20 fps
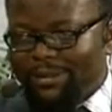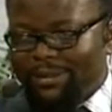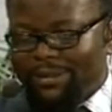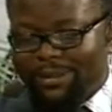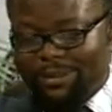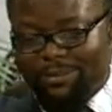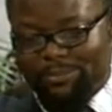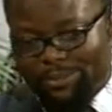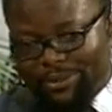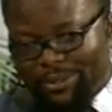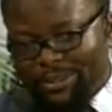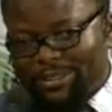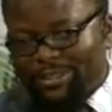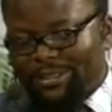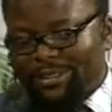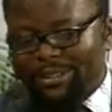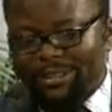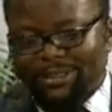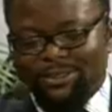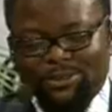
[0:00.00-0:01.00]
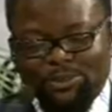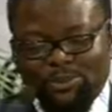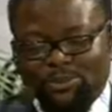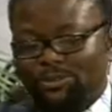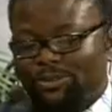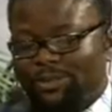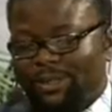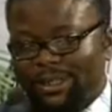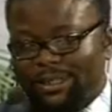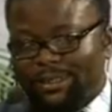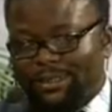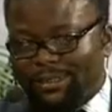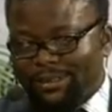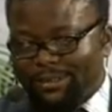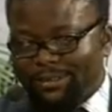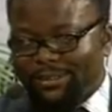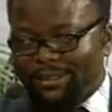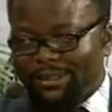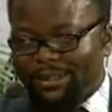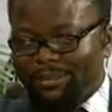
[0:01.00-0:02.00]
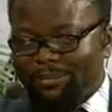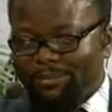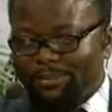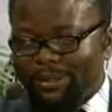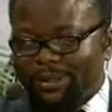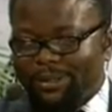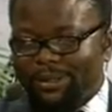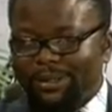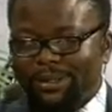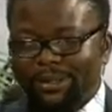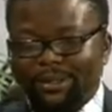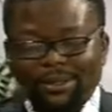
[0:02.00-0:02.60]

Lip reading: and president Hope for Niger Delta Campaign,